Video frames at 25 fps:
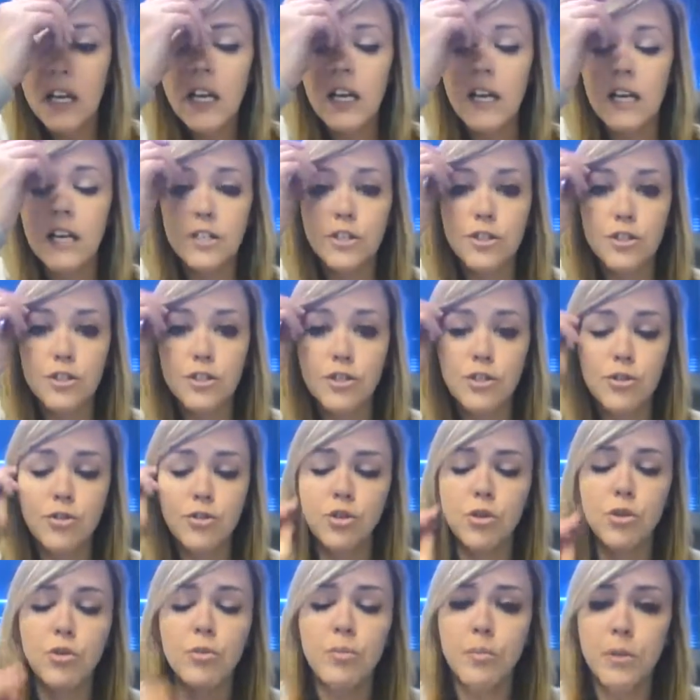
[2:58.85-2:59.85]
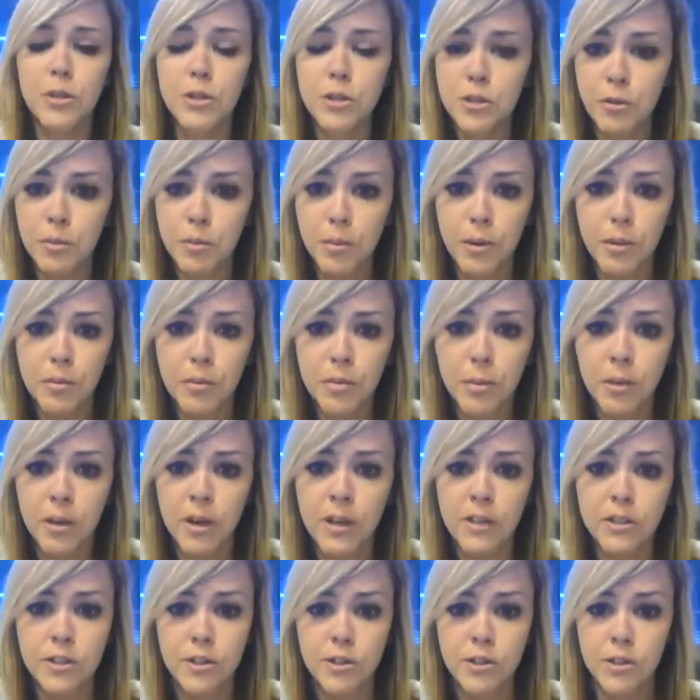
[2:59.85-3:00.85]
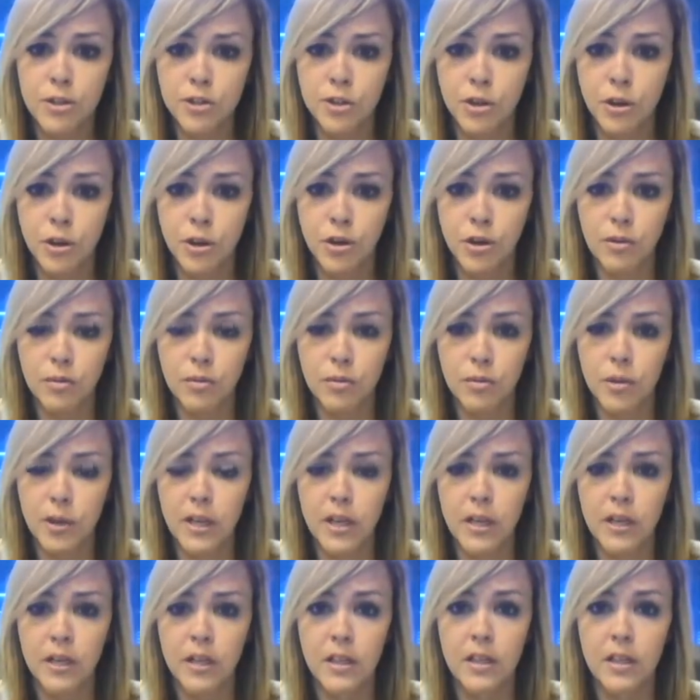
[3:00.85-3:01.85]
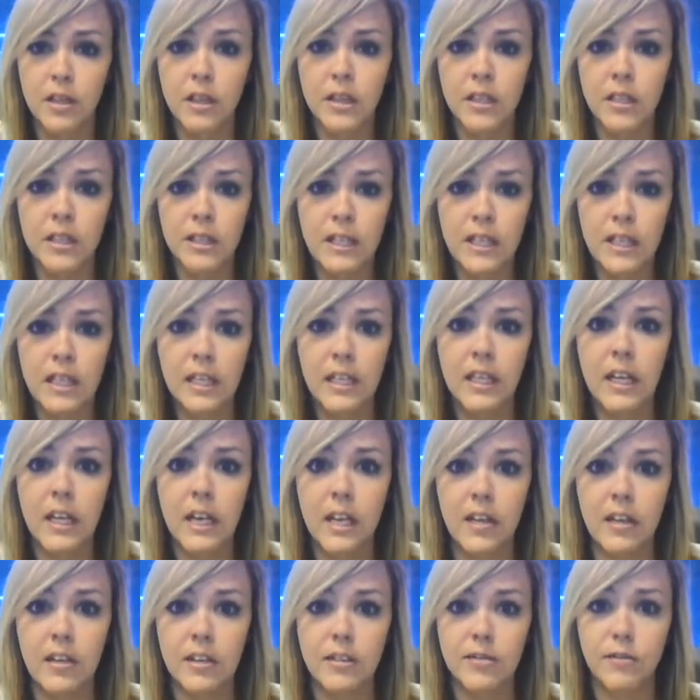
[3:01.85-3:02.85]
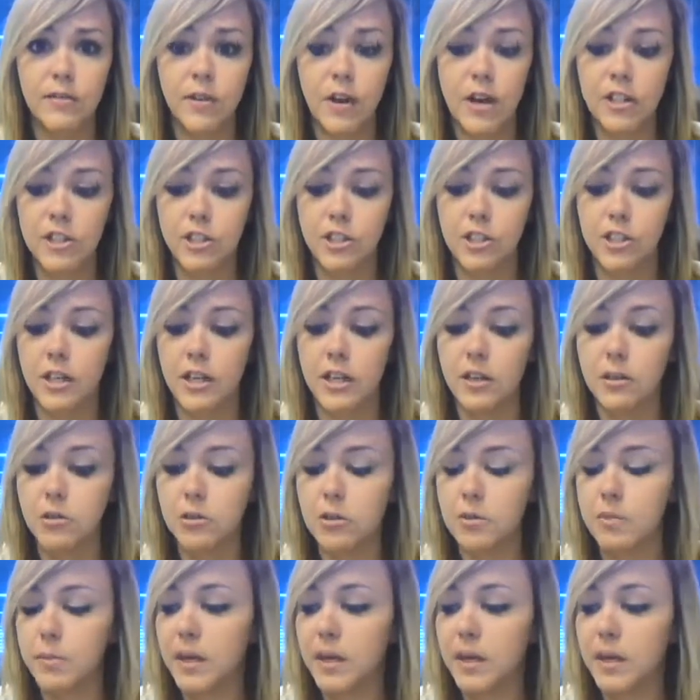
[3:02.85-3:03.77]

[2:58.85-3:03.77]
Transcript: It's super, super important to start with clean and fresh nails,